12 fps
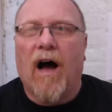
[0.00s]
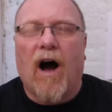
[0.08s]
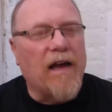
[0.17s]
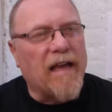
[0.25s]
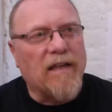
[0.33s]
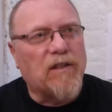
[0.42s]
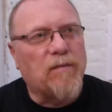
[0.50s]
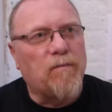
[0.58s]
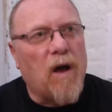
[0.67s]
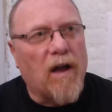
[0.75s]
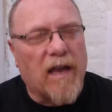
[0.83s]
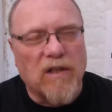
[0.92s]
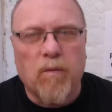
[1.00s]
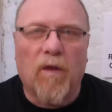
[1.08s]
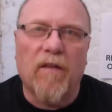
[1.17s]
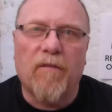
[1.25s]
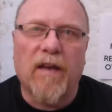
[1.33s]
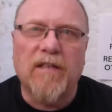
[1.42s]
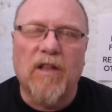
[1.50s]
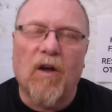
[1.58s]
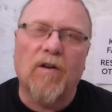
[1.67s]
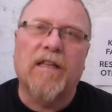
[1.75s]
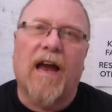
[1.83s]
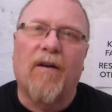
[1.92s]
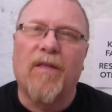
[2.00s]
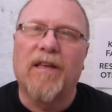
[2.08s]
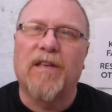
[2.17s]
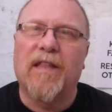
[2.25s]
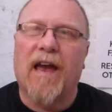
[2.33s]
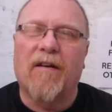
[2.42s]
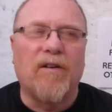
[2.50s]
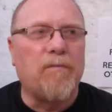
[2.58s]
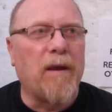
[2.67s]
I guess one of the things in lockdown is that there has